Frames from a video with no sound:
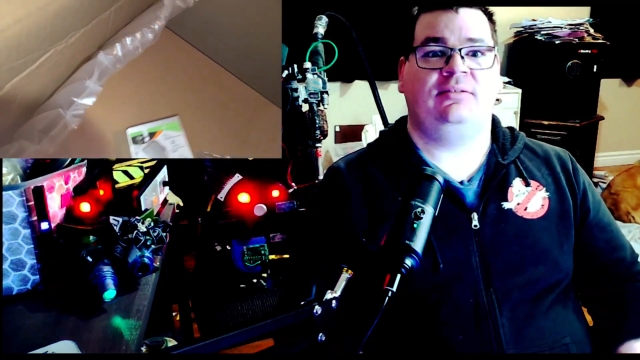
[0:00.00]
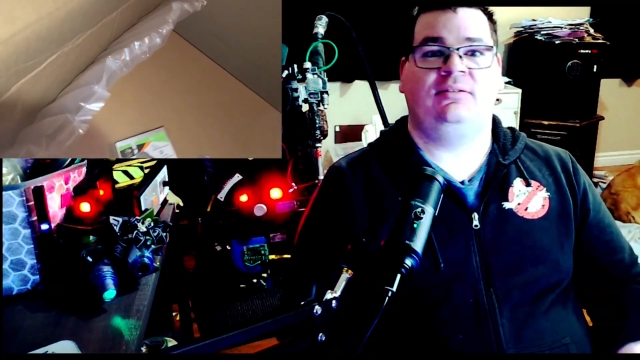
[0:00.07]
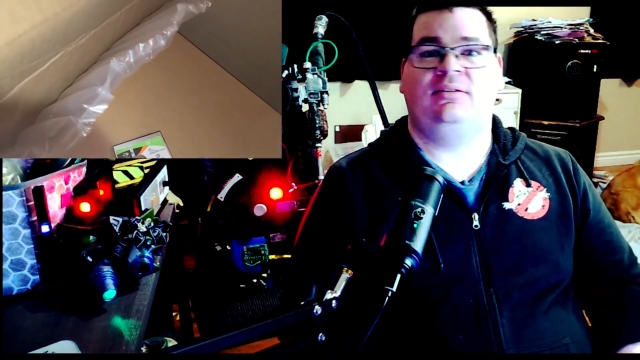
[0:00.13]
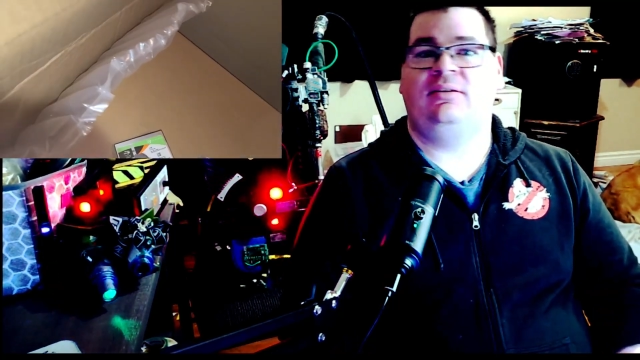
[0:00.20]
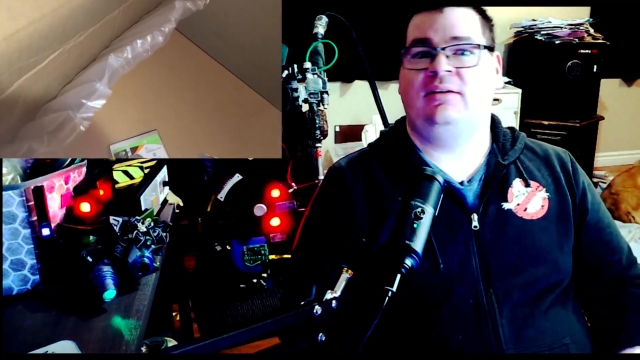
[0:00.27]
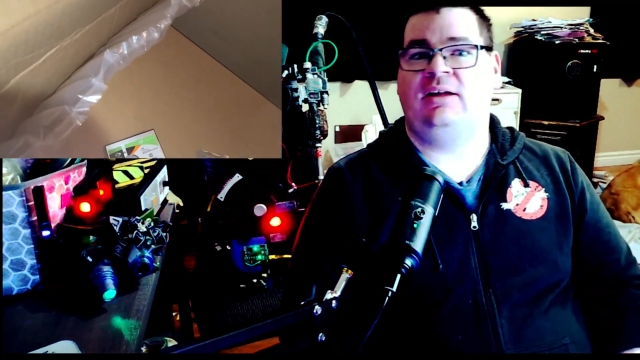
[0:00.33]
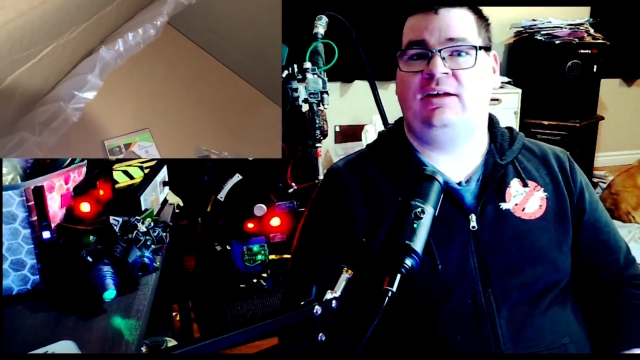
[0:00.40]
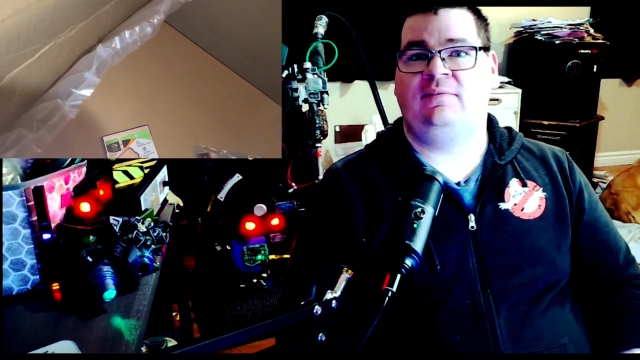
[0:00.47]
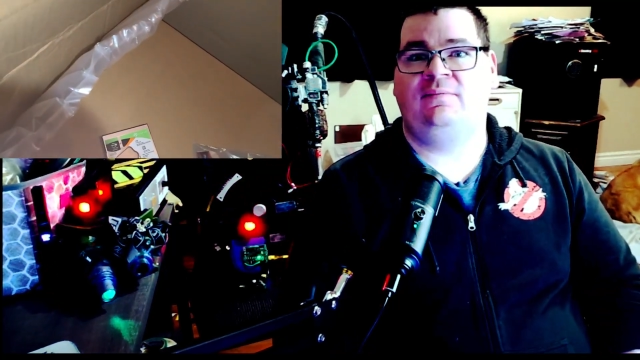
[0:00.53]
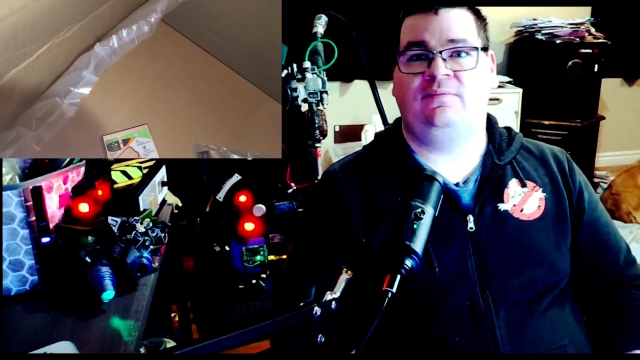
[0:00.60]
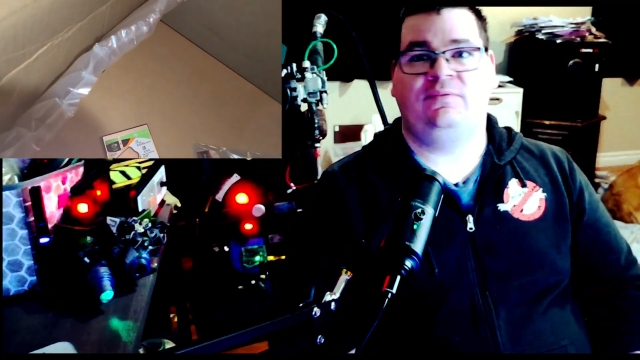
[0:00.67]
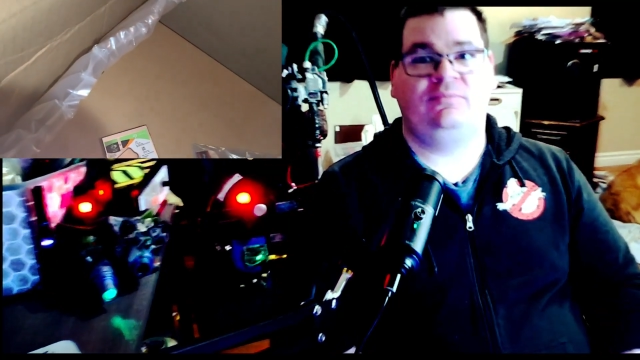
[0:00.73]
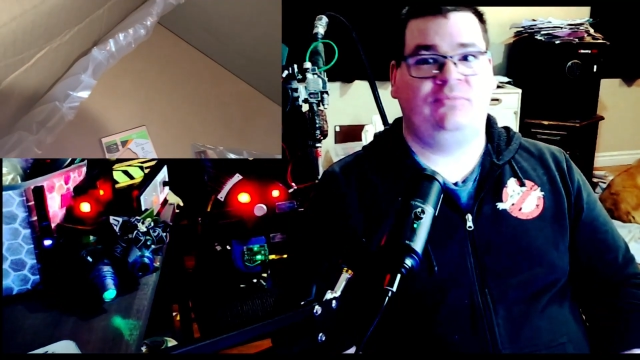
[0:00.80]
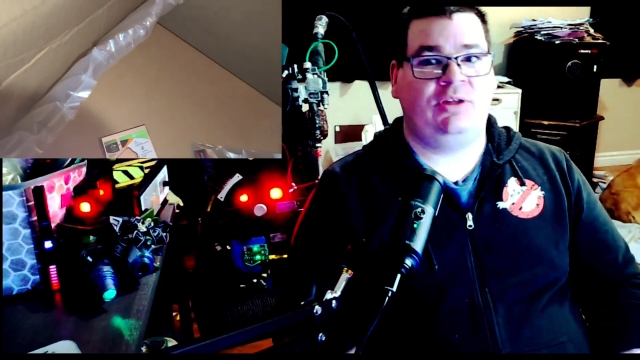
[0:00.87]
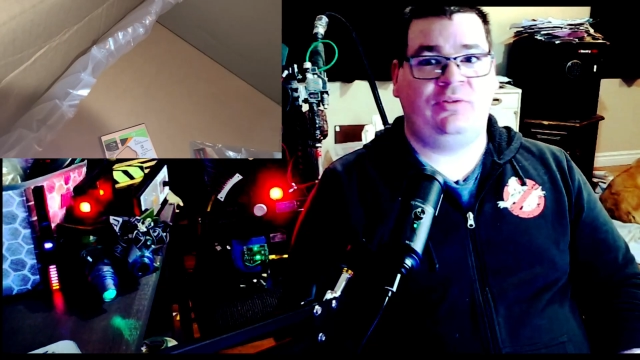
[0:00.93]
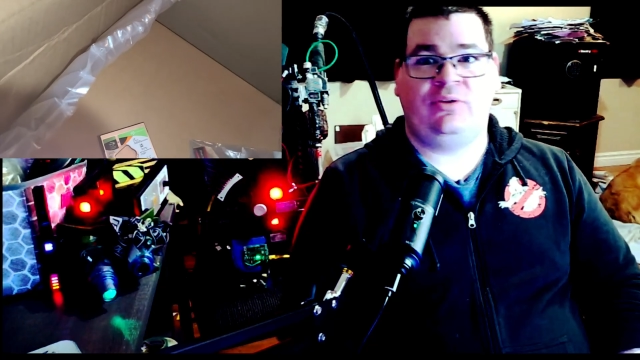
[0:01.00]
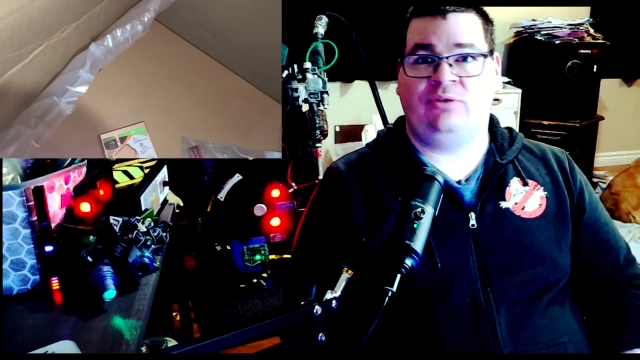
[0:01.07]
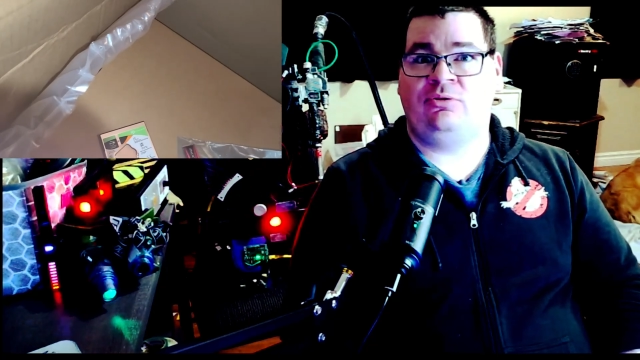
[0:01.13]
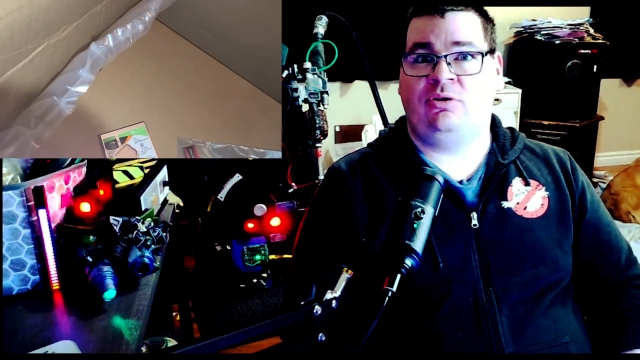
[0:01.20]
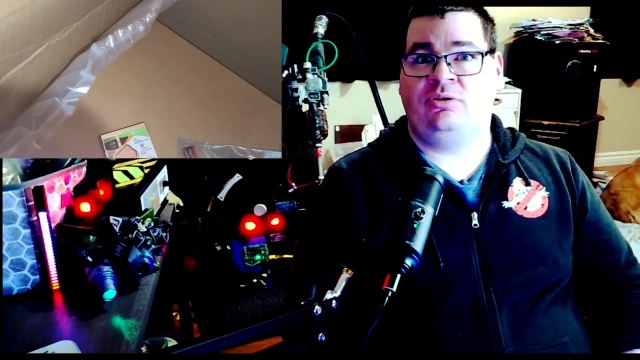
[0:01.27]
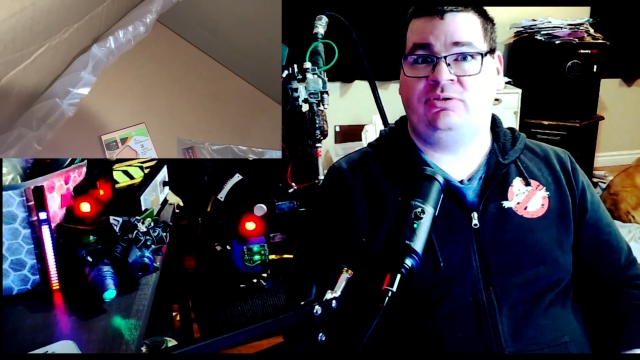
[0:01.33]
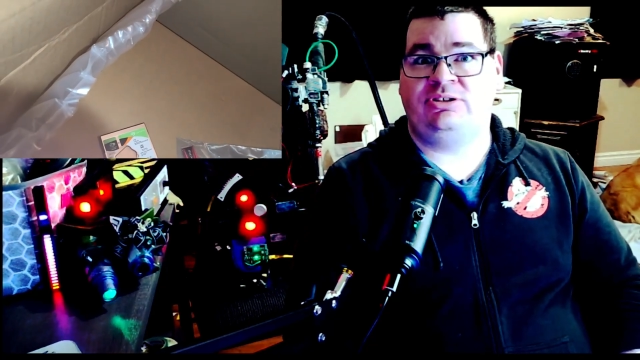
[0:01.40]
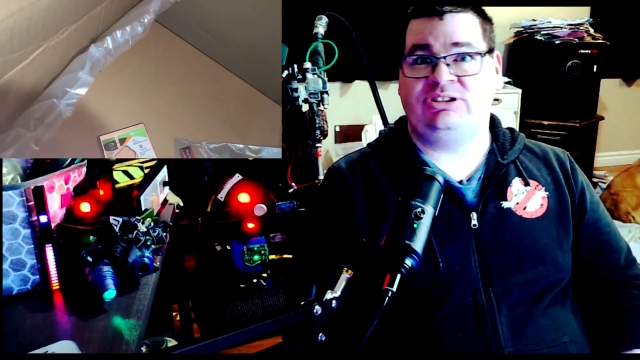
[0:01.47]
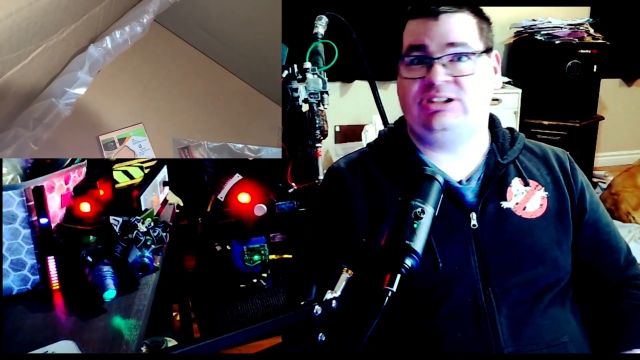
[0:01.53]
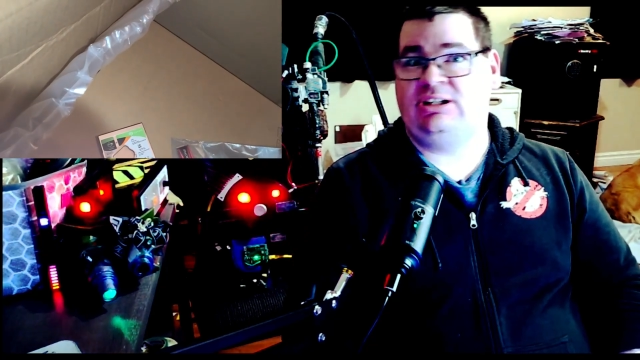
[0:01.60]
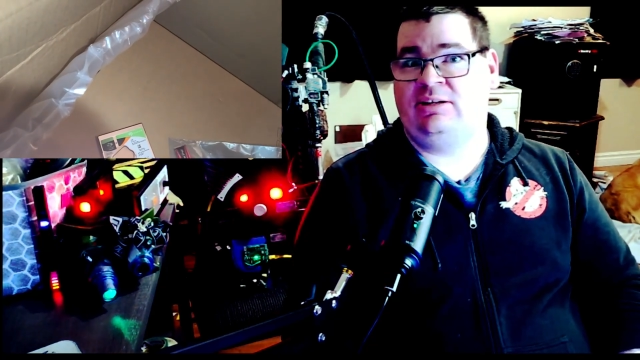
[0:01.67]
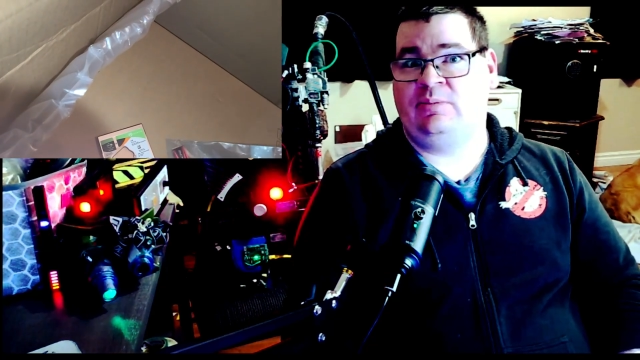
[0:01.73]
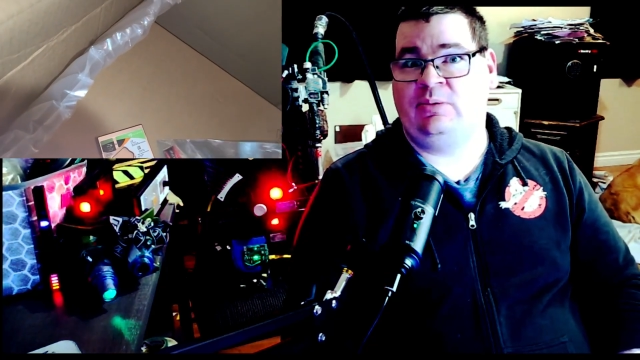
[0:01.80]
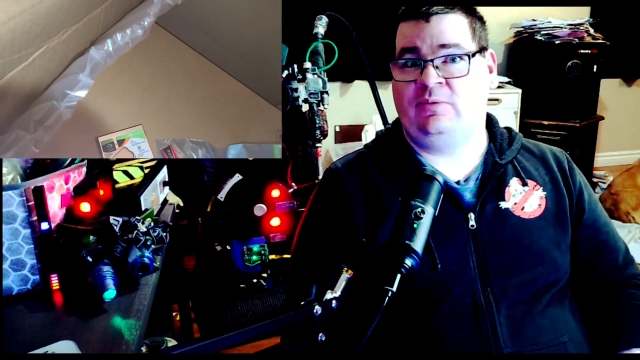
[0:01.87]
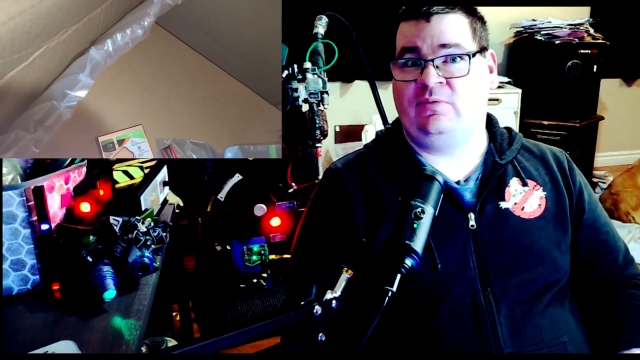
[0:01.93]
I have nothing wrong to say
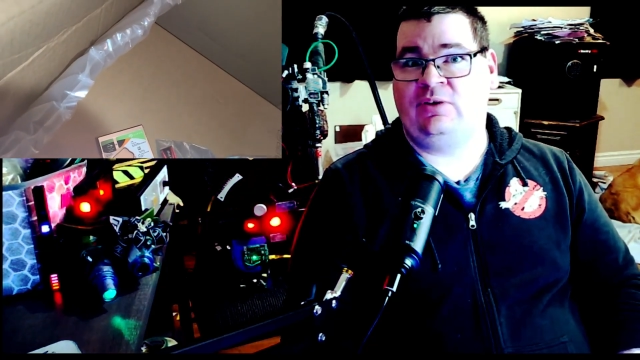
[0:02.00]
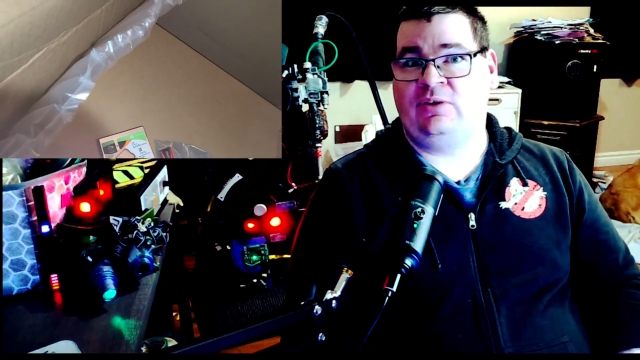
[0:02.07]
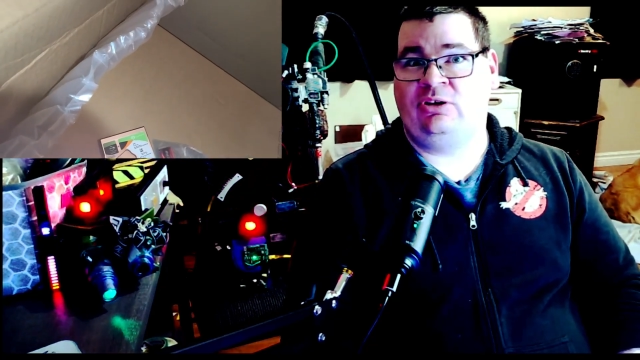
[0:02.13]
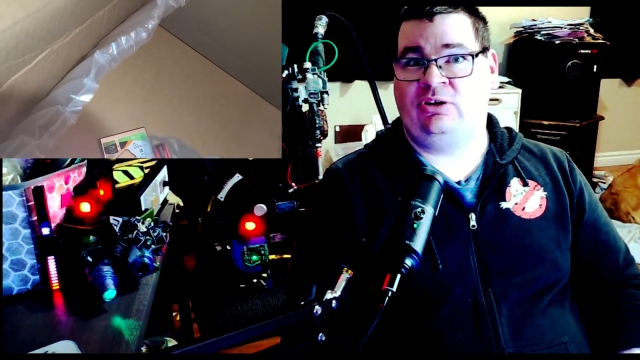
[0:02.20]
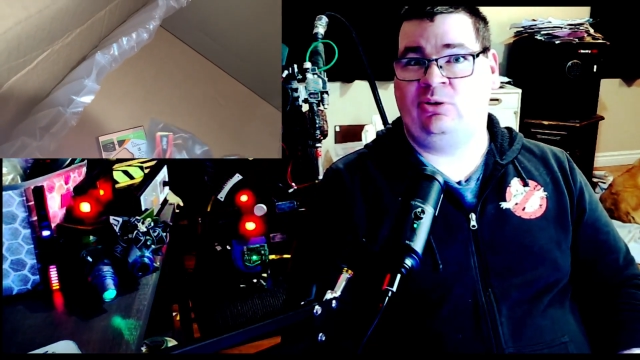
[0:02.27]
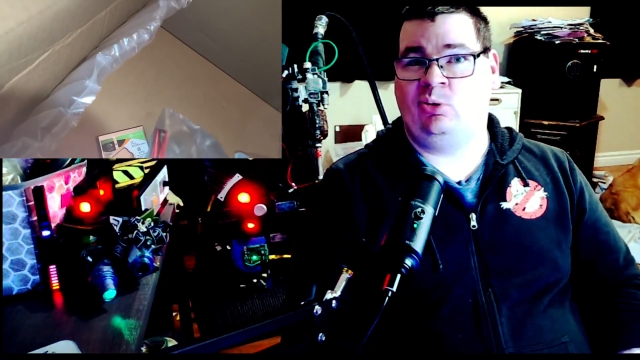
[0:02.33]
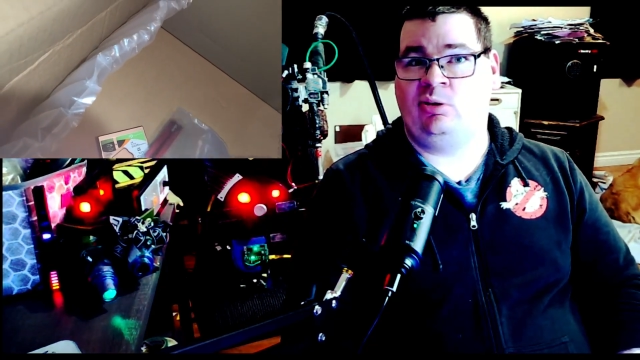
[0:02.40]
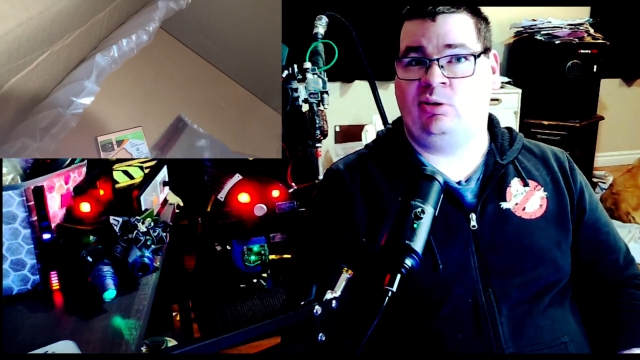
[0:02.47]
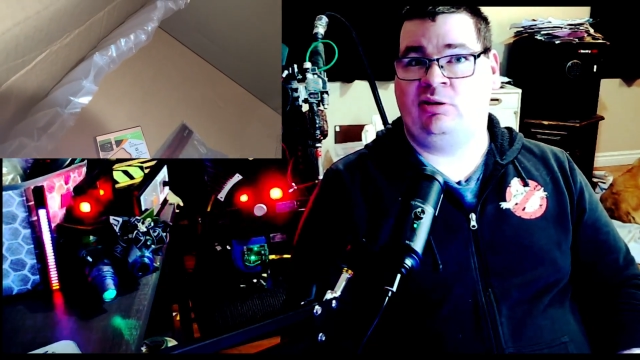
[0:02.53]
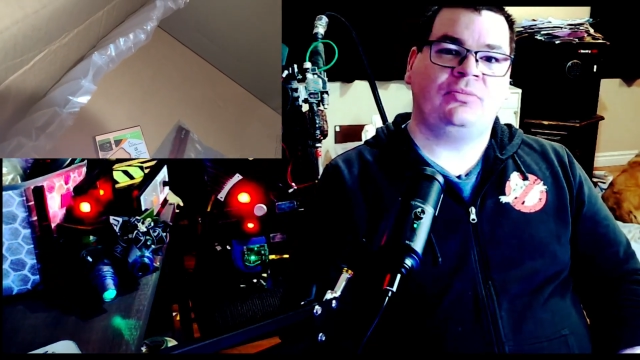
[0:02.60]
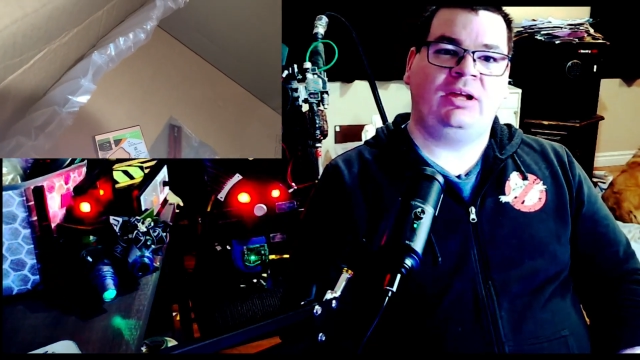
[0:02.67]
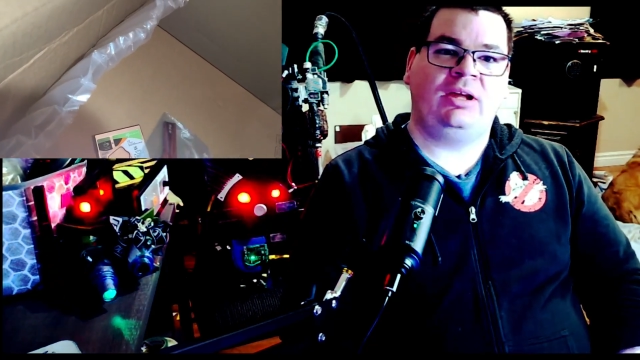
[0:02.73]
about FireCuda at all.